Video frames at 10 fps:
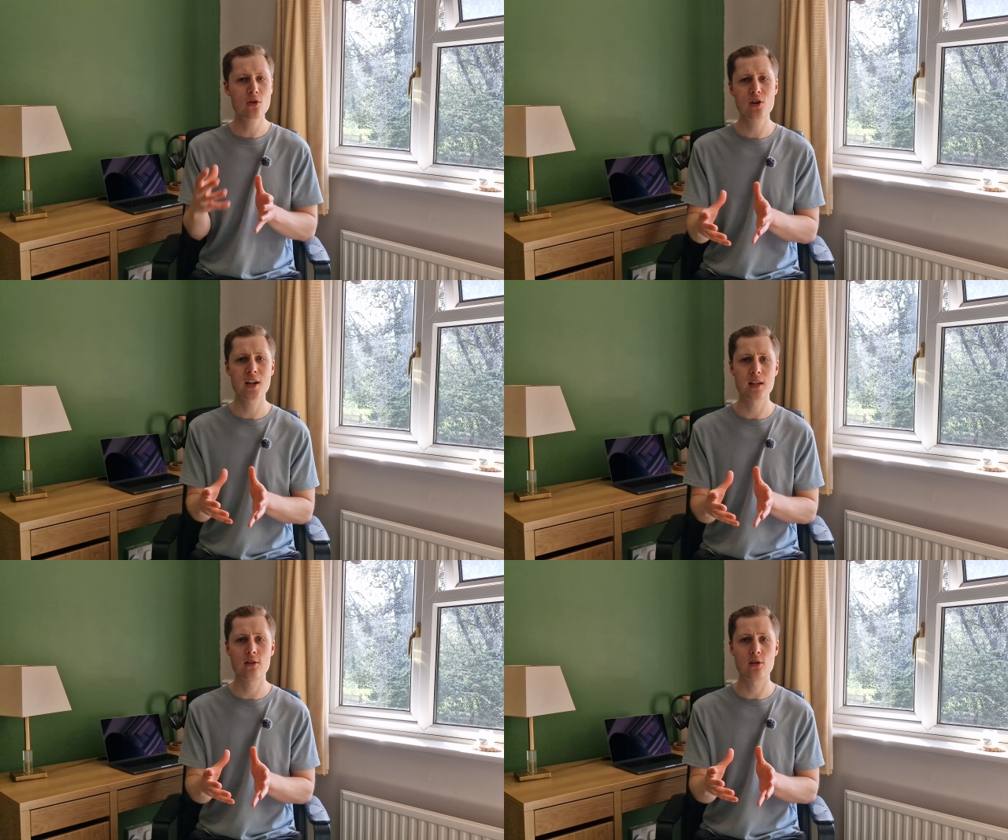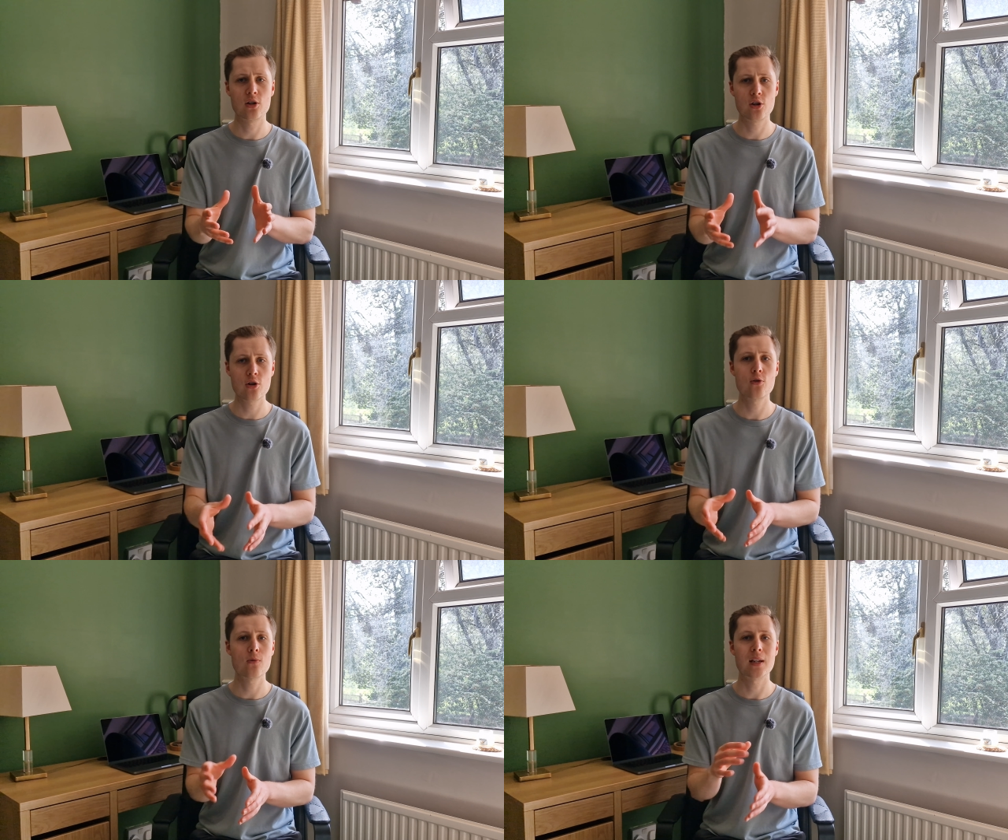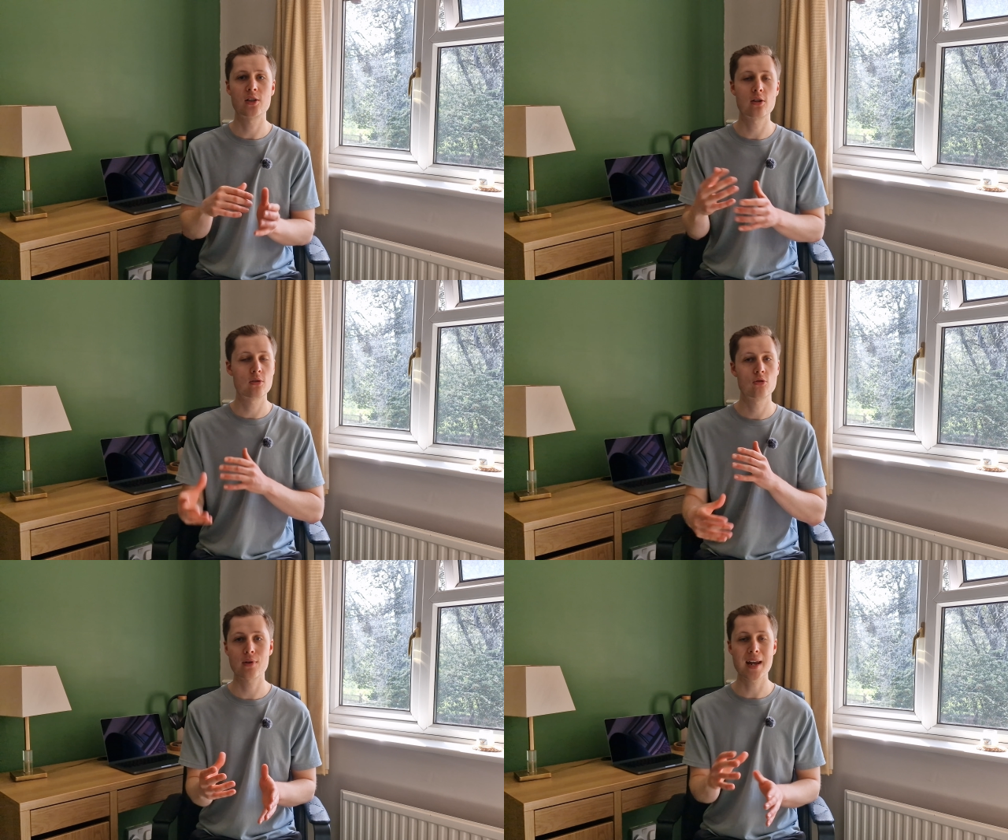you're looking to do is to
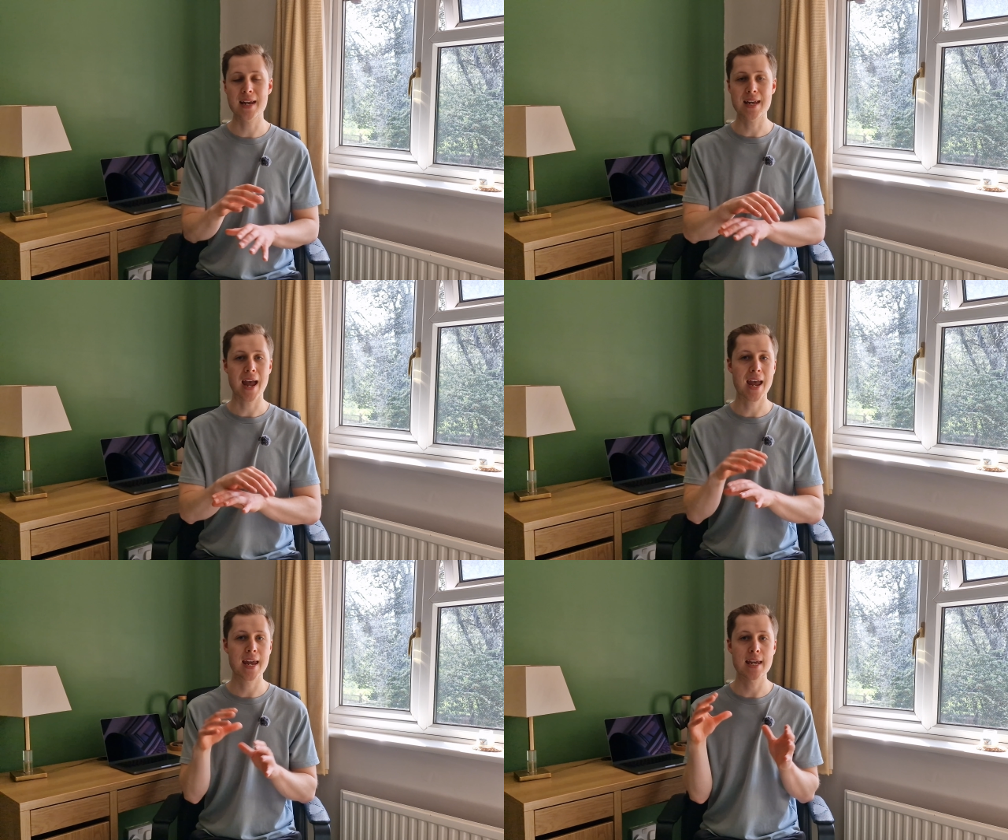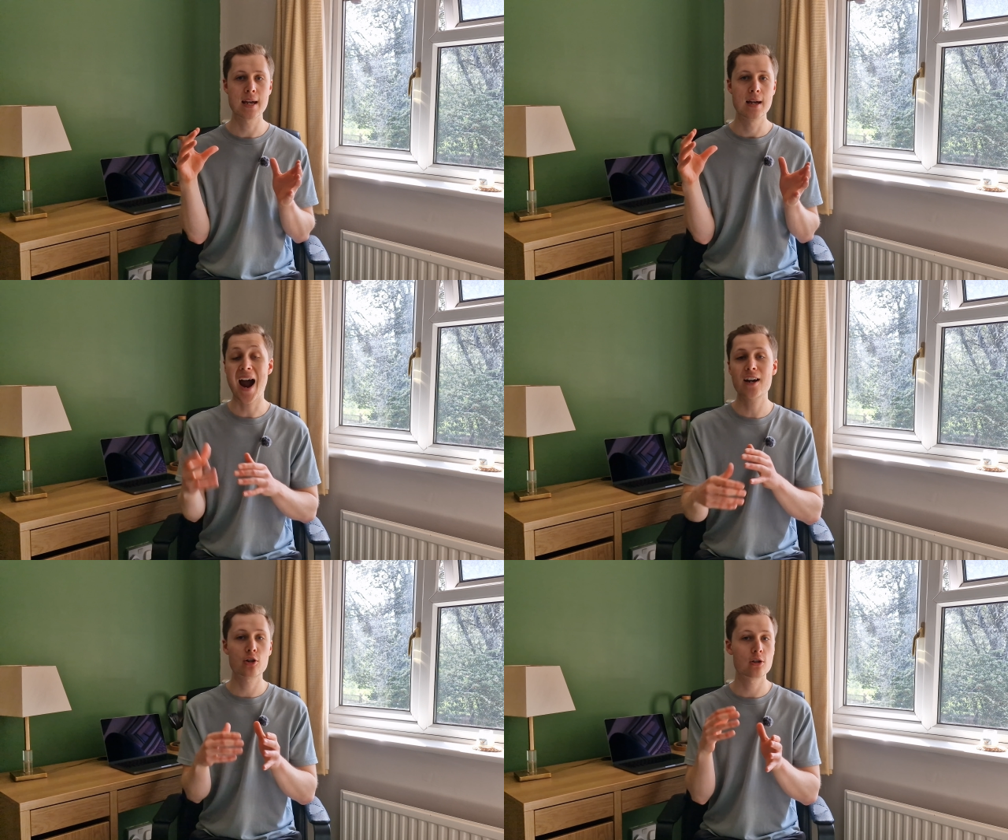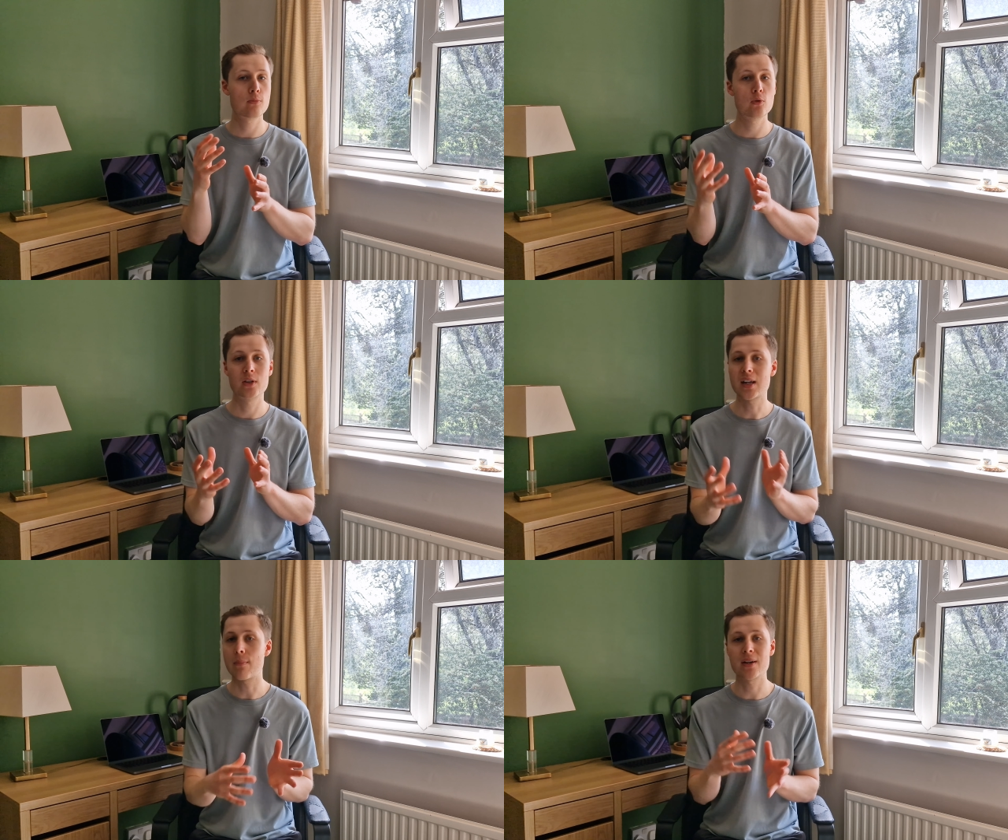create a actionable
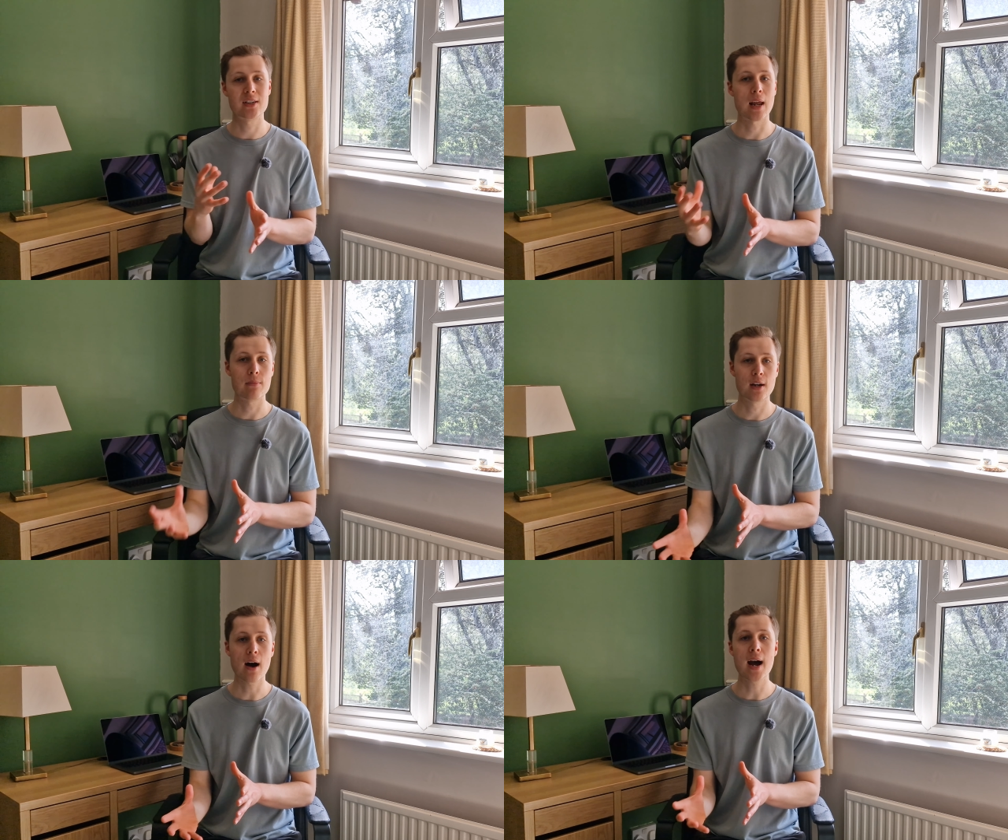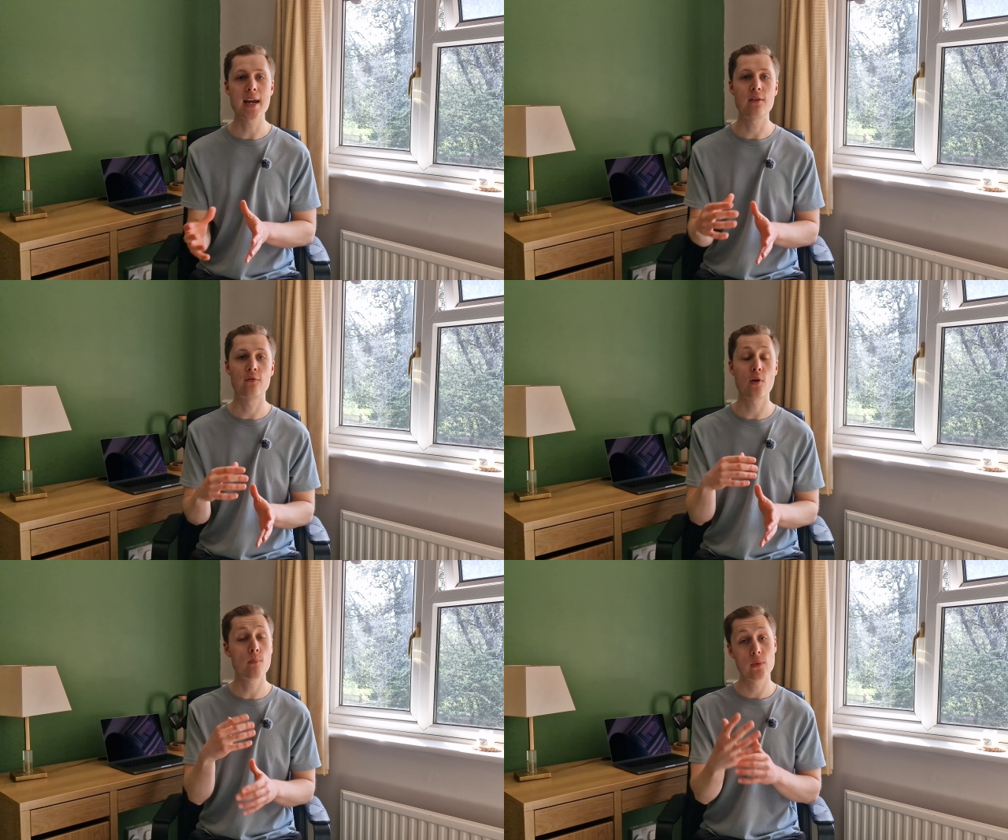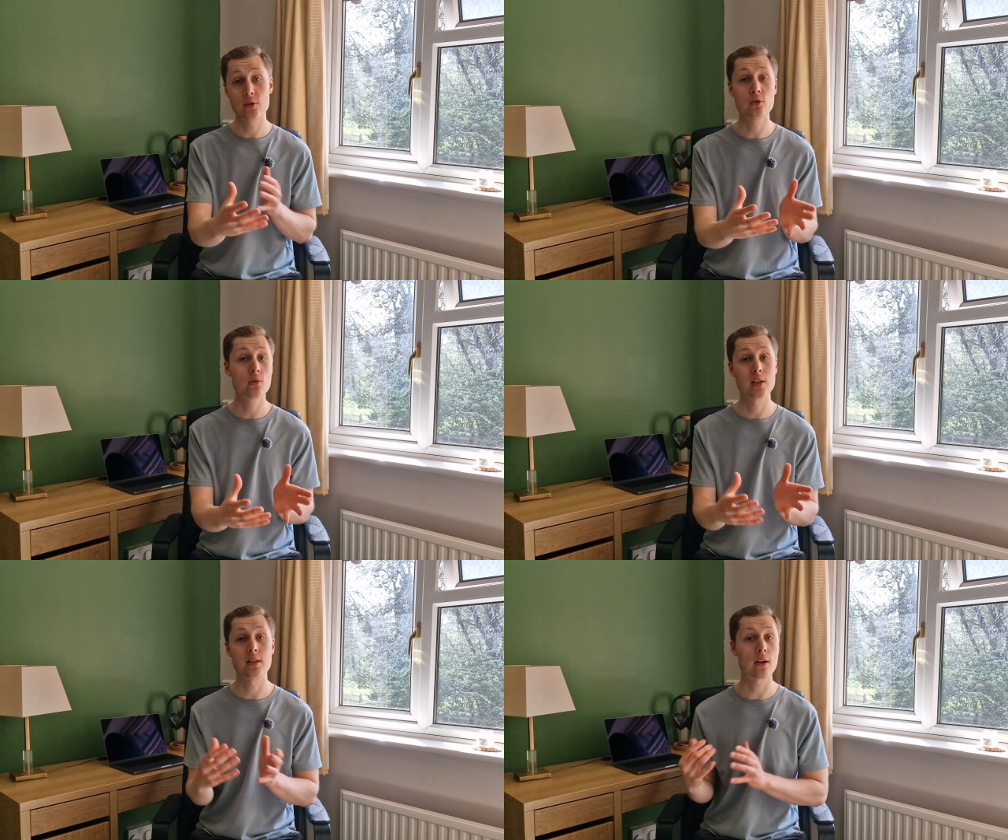step-by-step guide from the
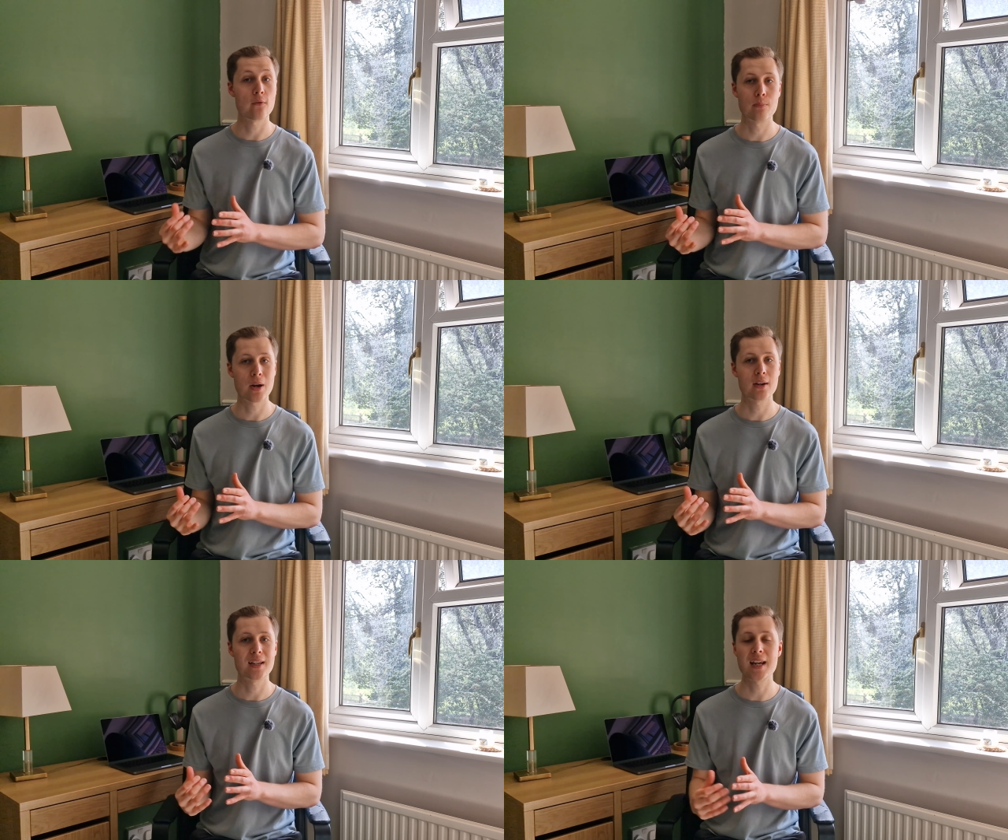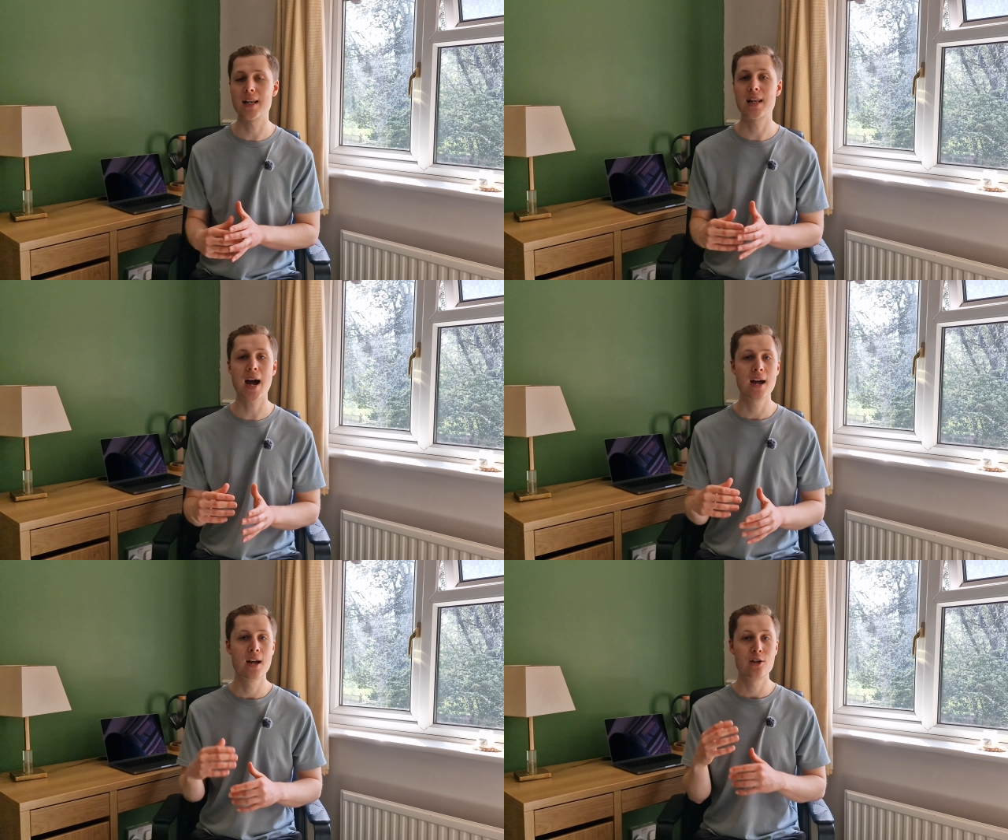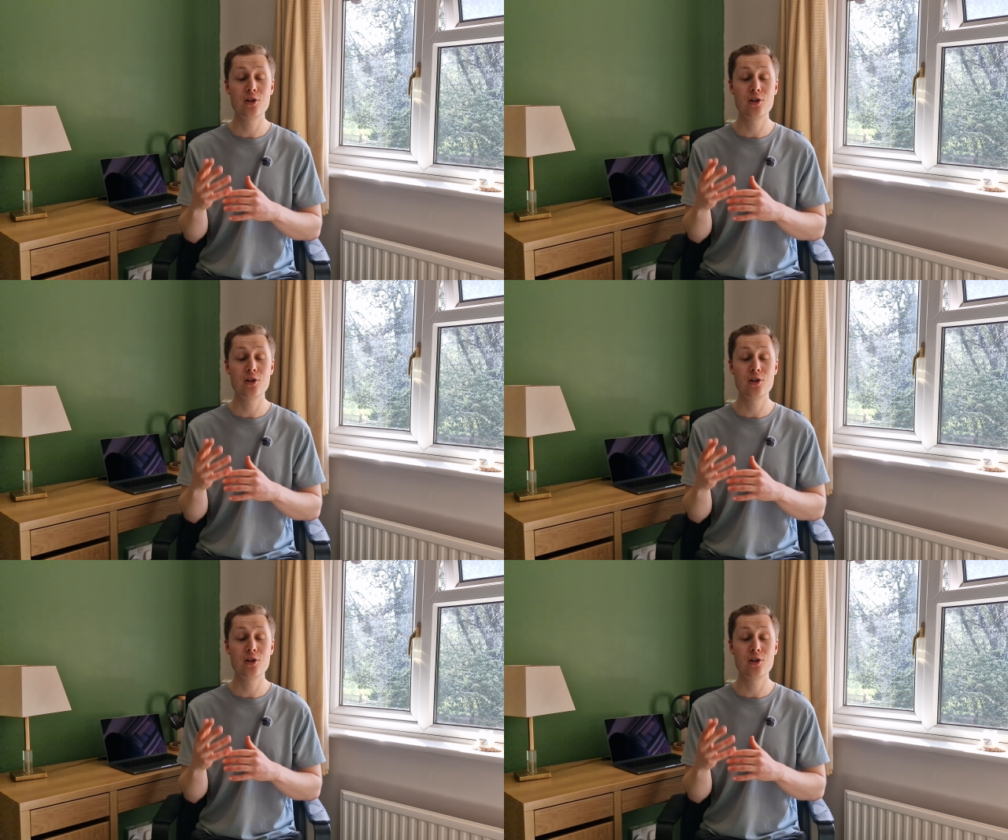sources that you've plugged in that